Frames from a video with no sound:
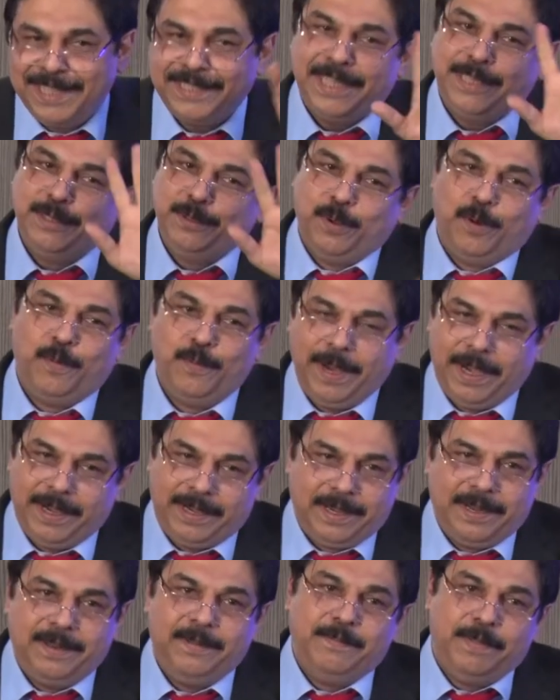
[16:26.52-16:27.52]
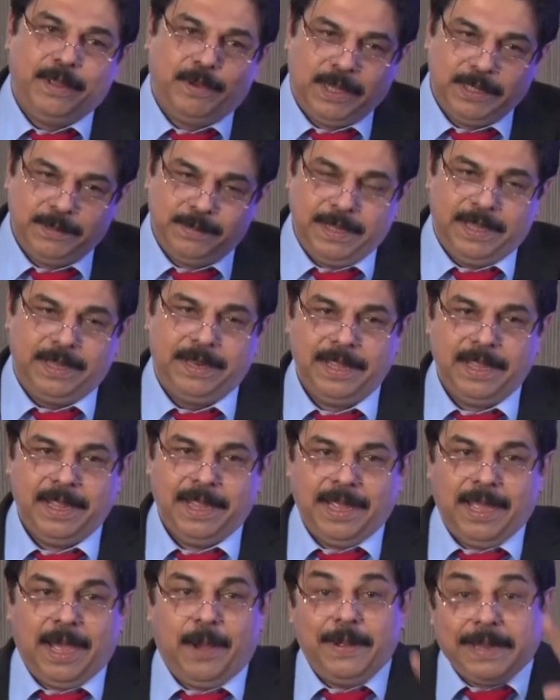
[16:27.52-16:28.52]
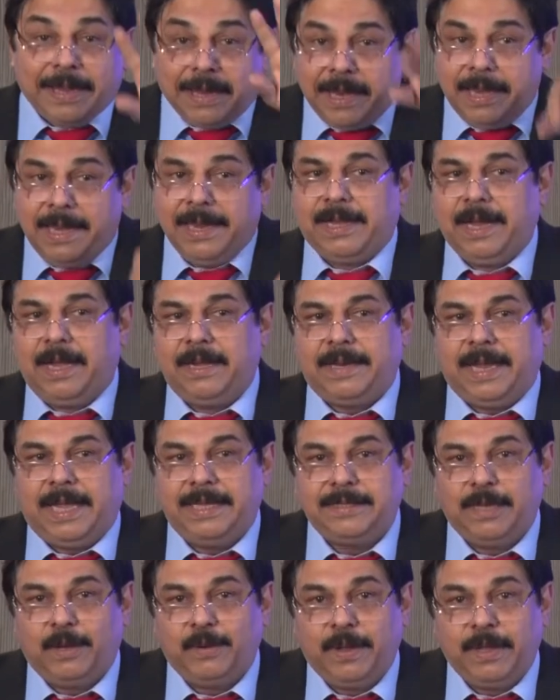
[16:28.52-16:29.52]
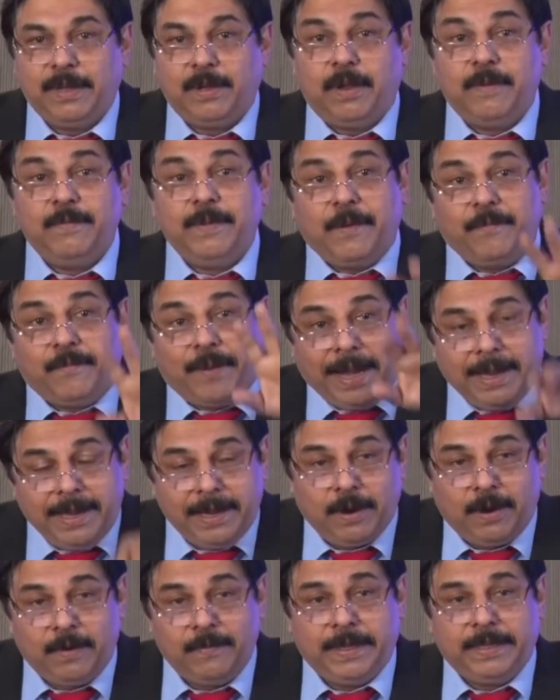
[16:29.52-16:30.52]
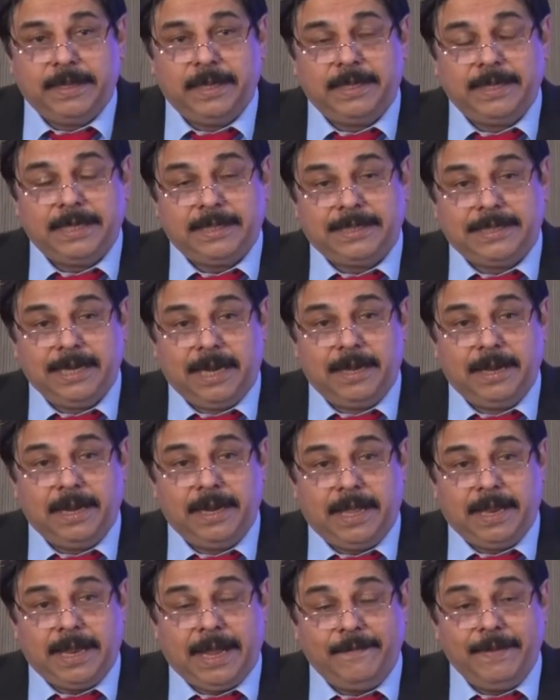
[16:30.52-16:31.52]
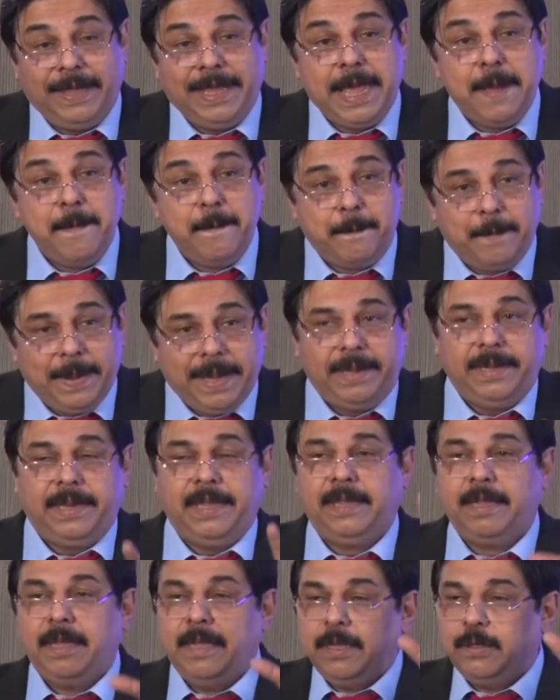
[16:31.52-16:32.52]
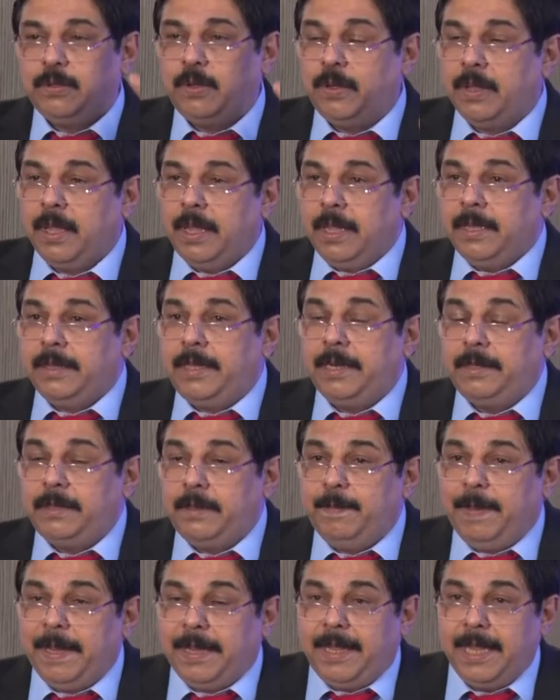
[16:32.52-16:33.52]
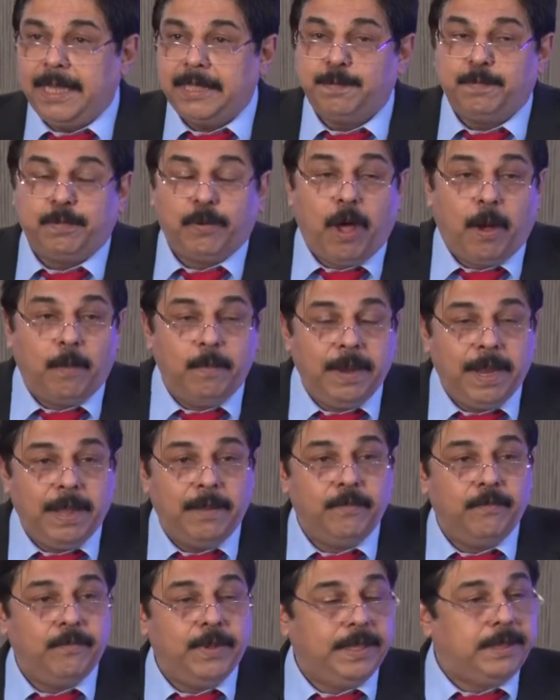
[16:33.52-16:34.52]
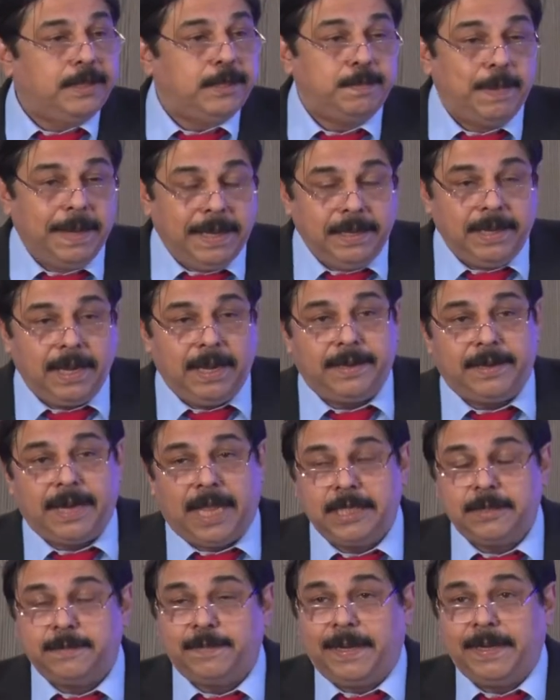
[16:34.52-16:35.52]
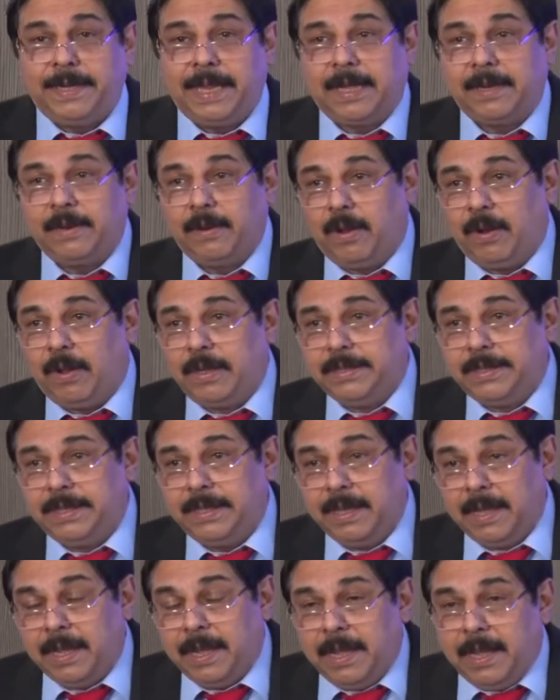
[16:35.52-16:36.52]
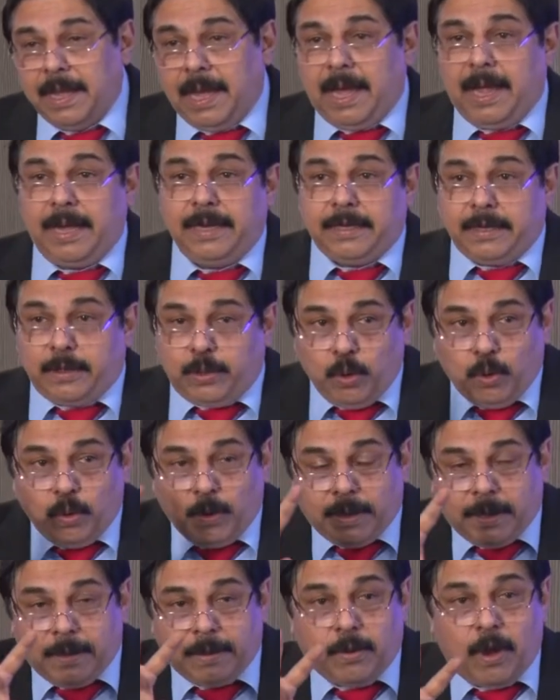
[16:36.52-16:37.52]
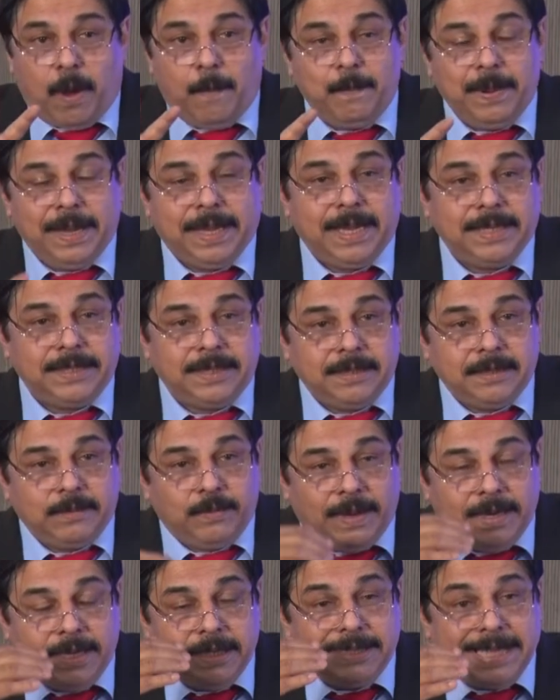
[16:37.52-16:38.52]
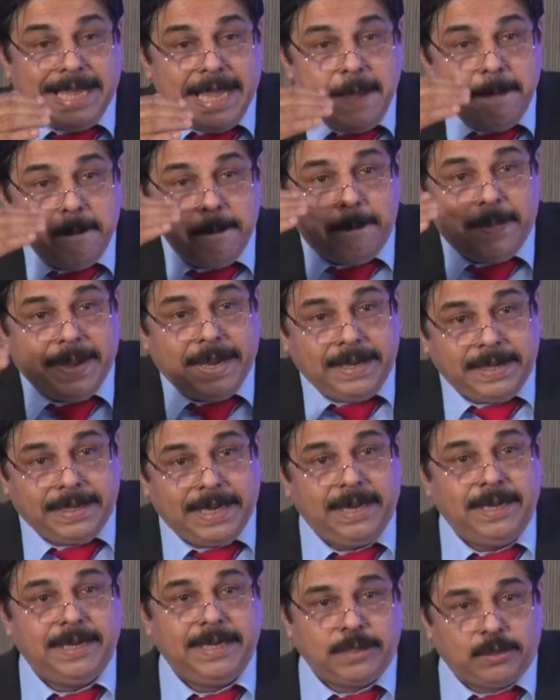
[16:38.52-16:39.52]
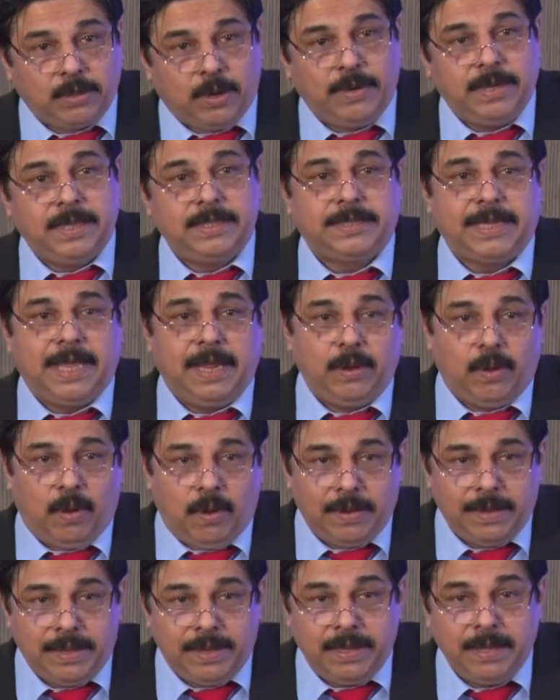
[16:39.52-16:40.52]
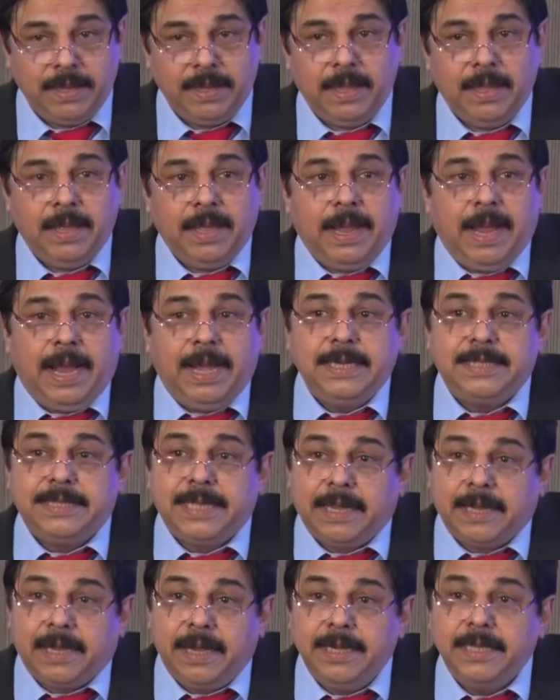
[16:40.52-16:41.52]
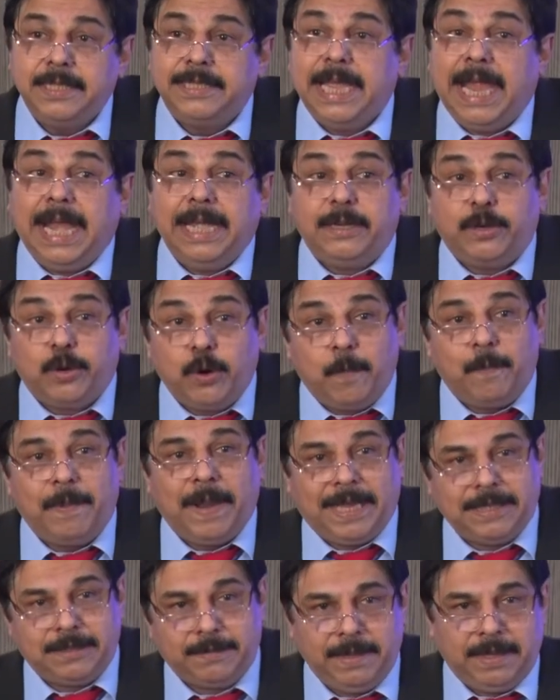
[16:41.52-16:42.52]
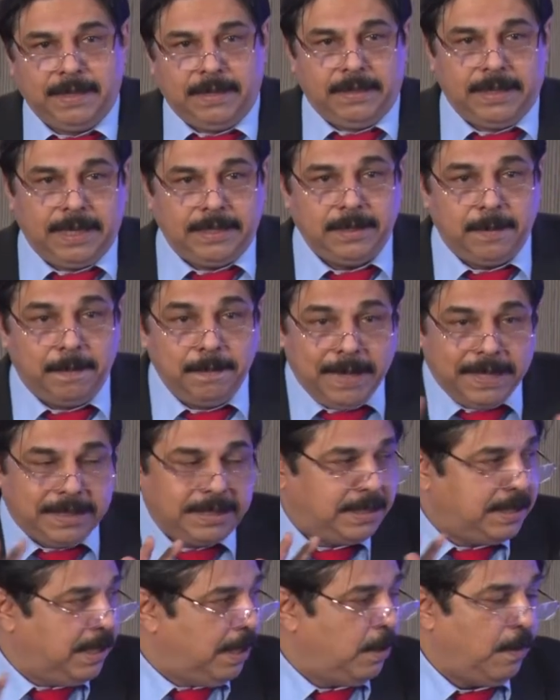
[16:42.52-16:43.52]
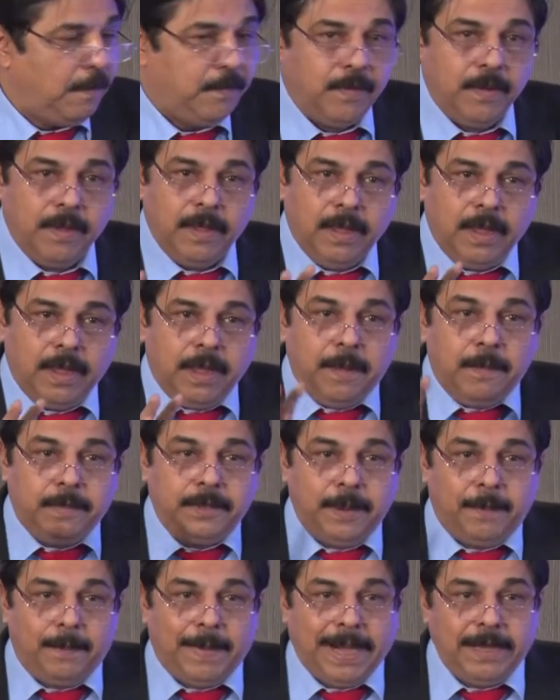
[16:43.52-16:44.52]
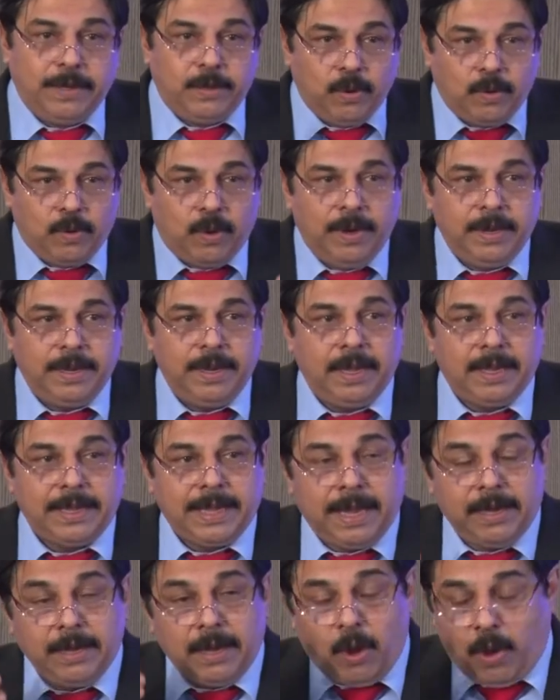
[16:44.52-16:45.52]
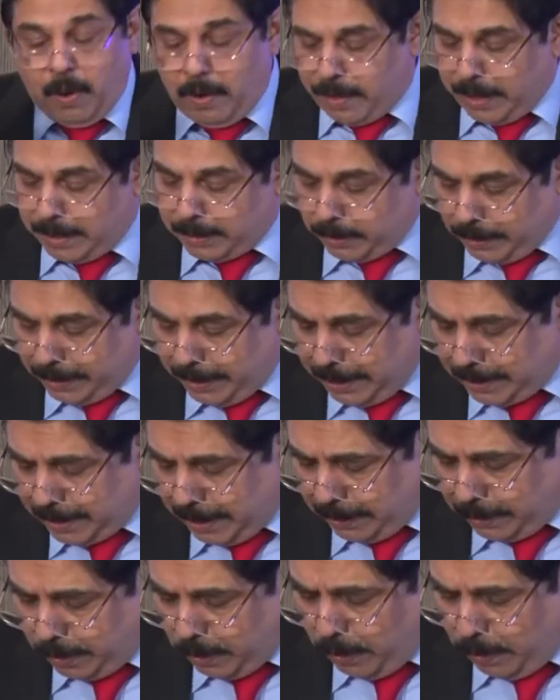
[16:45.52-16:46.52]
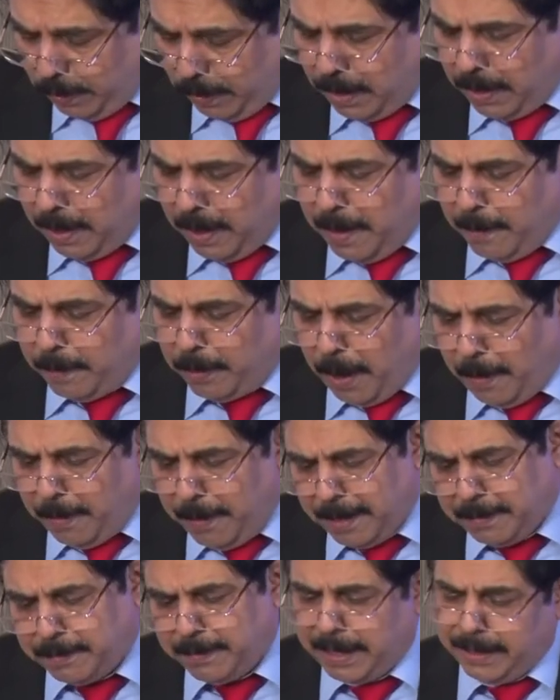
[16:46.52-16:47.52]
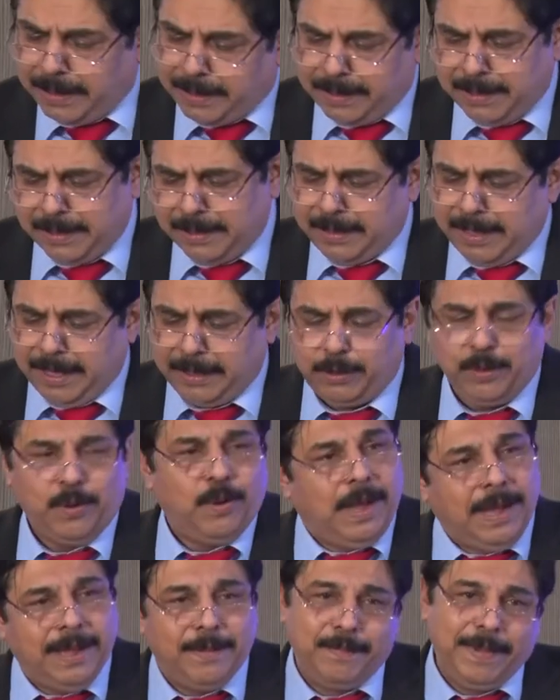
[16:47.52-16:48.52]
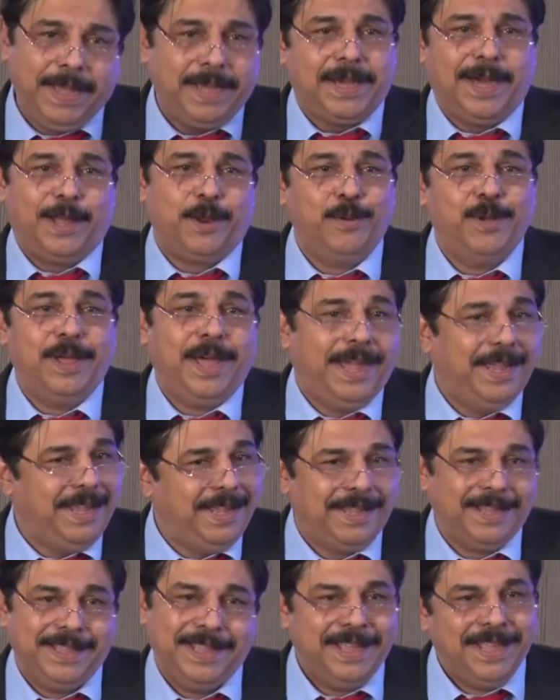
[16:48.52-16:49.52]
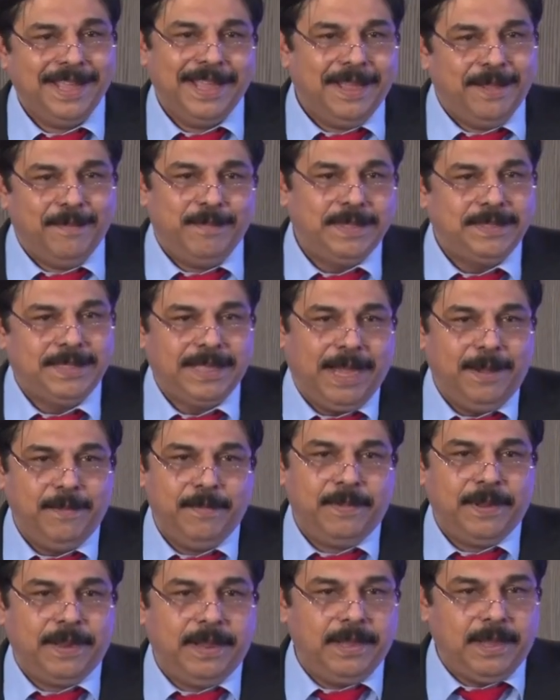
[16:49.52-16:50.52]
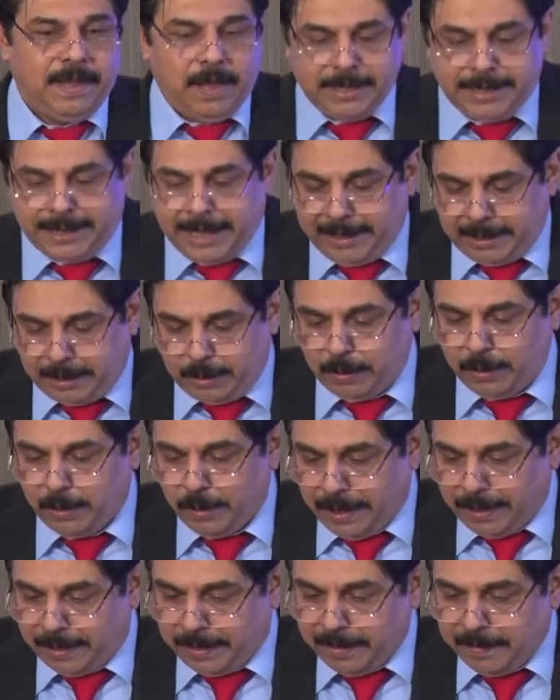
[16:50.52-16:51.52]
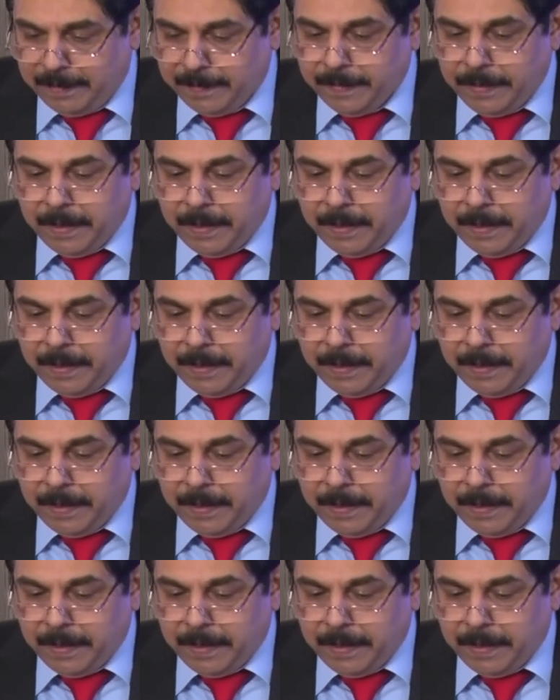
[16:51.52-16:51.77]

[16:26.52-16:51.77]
He says, no, wait, because our clinical trials are going on. We are finding out whether the children are having imprinting. So the biggest problem with spindle transfer technology are two complications. One is the imprinting disorders can occur. And second is heteroplasmy. There's a mixture of the mitochondria can occur. So these are two problems, but ye toh main karunga hi. Means I'm set to do it.